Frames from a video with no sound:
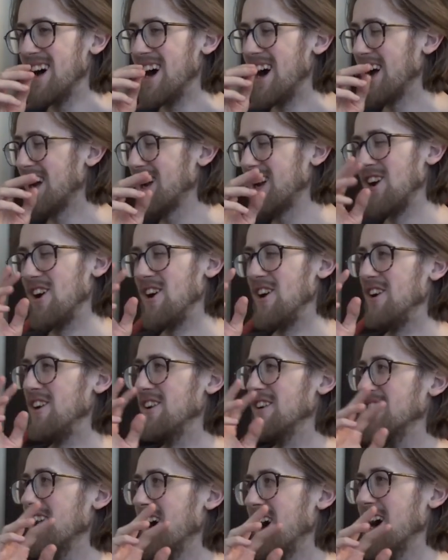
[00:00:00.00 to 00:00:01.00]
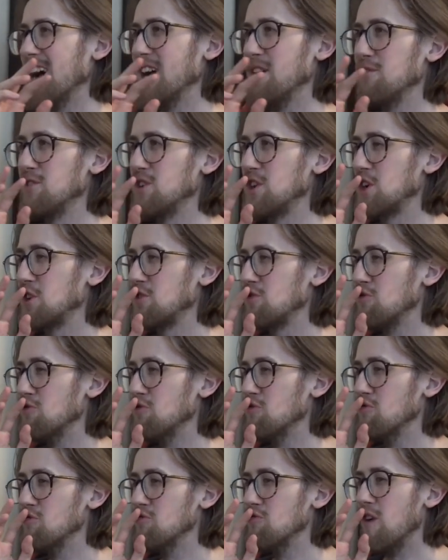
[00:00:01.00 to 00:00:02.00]
I can't. I have
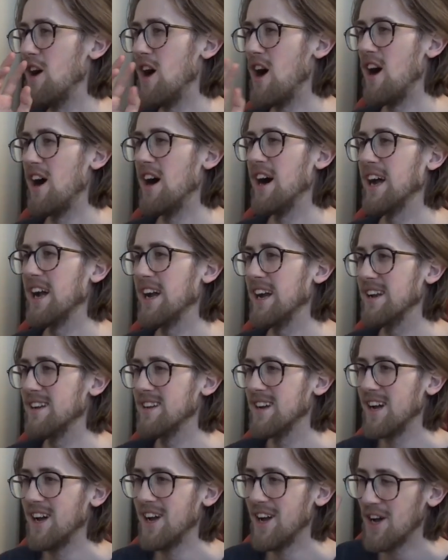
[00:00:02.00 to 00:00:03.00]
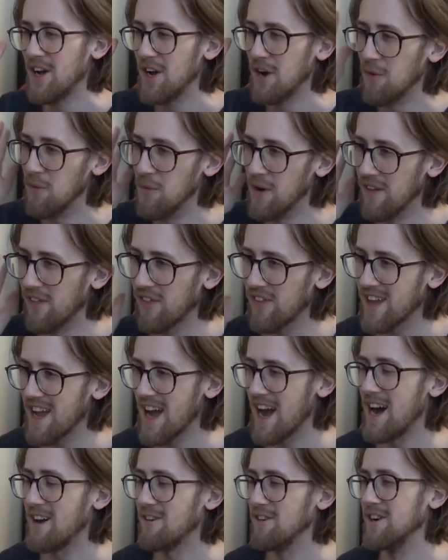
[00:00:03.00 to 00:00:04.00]
tried with
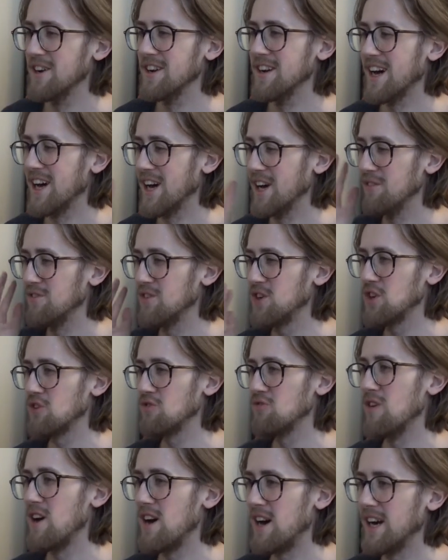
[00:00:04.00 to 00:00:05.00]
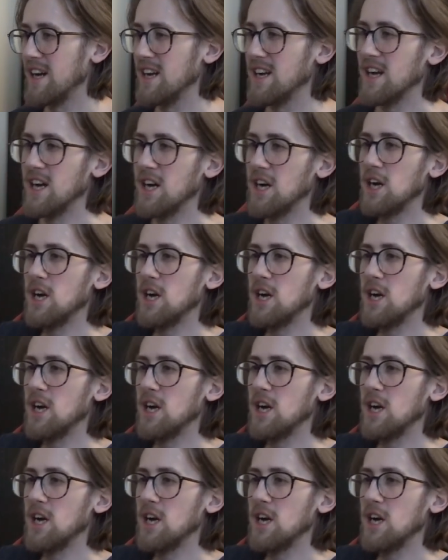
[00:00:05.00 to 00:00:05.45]
Karen. I've tried.